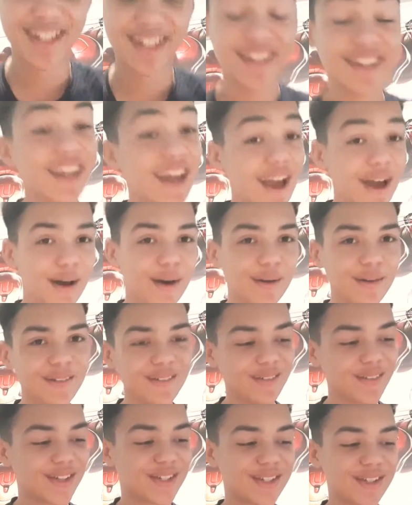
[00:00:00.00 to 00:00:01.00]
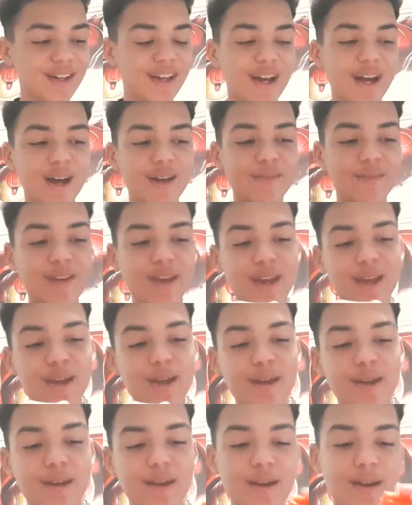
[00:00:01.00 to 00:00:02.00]
Now we should have
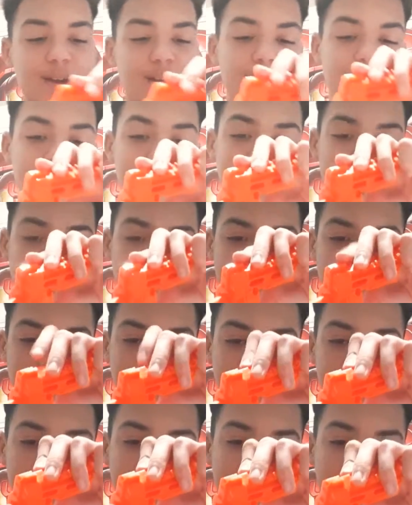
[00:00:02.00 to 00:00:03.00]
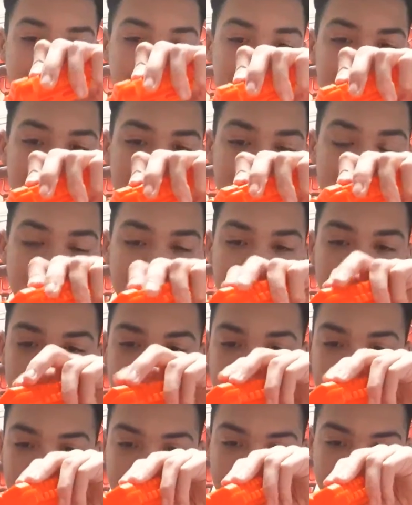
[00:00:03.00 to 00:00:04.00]
a perfectly clear and
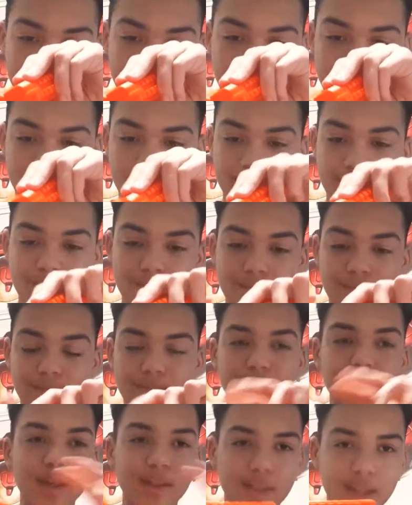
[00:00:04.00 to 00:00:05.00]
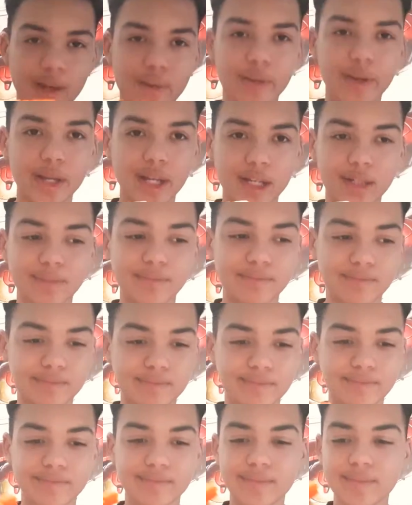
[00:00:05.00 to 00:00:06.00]
clean there we go.
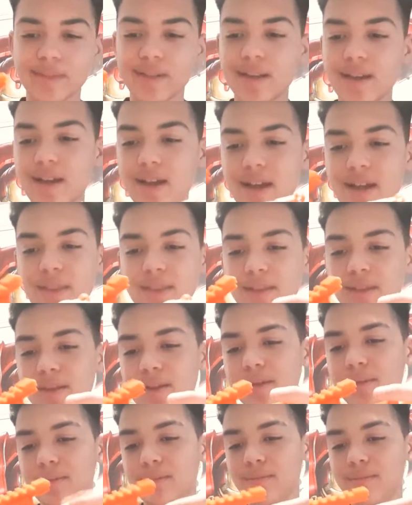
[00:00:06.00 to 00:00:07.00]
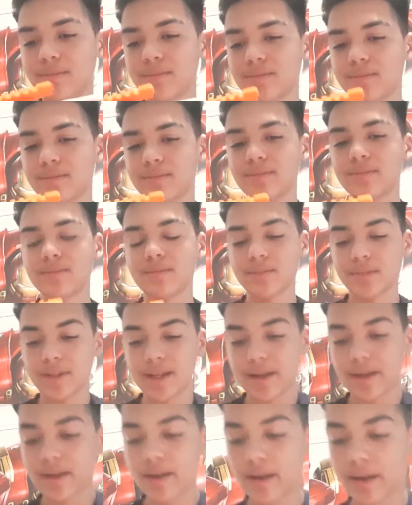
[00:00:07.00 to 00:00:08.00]
And then,
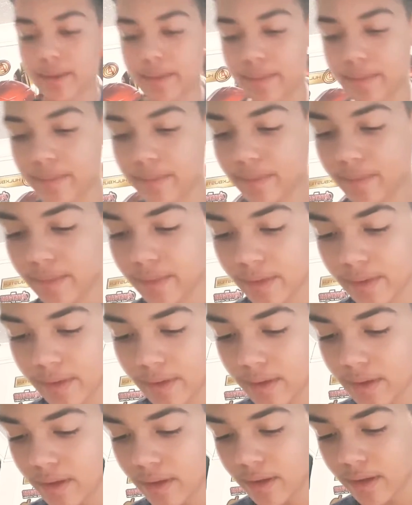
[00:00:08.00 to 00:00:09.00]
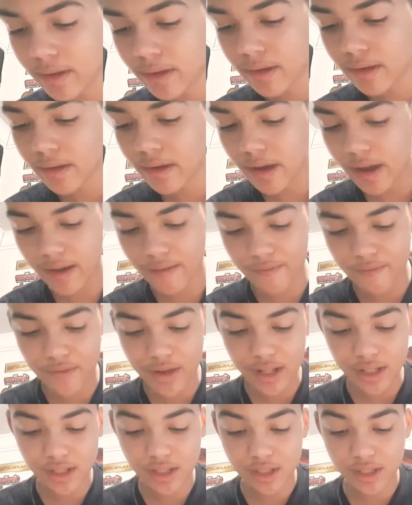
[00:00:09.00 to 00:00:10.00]
okay. And
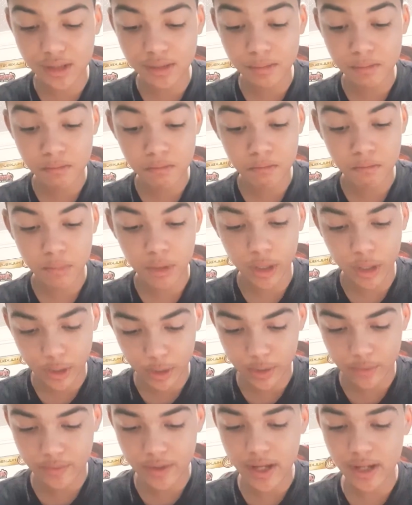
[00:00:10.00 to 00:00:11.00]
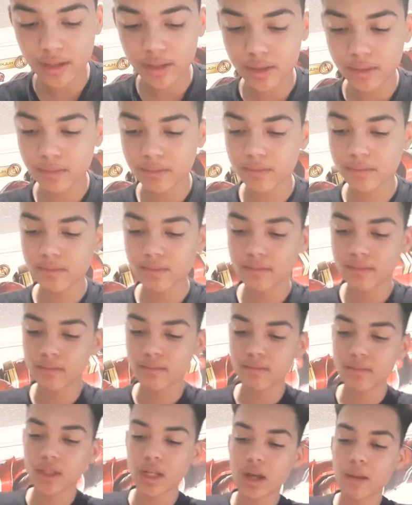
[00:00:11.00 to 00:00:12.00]
fits. Perfect.
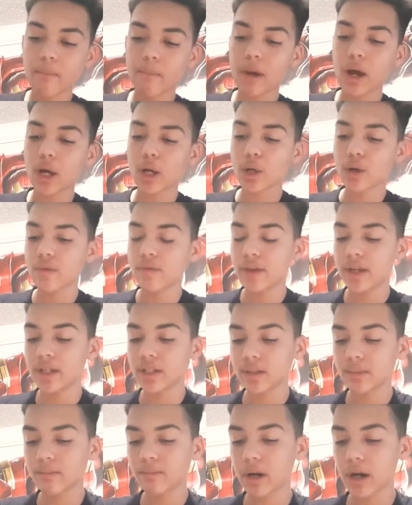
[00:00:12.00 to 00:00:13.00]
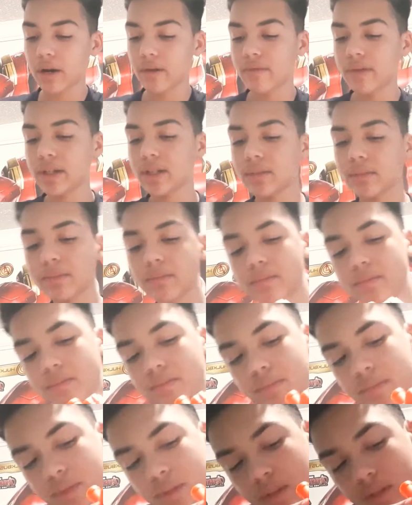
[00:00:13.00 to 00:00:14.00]
Perfect. Perfect.
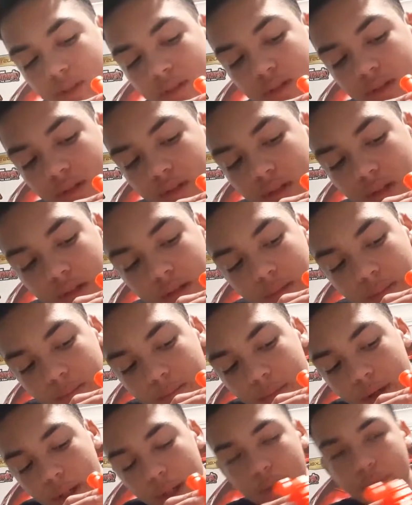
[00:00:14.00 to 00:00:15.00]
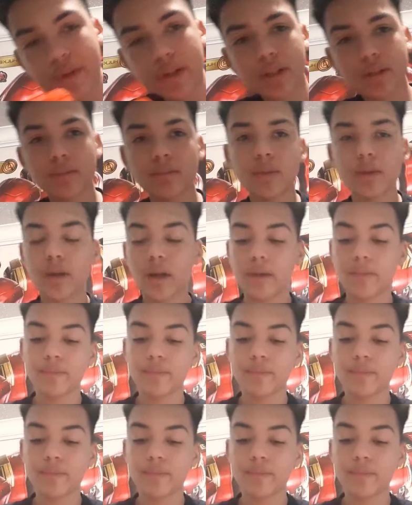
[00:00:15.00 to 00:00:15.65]
Perfect. Okay,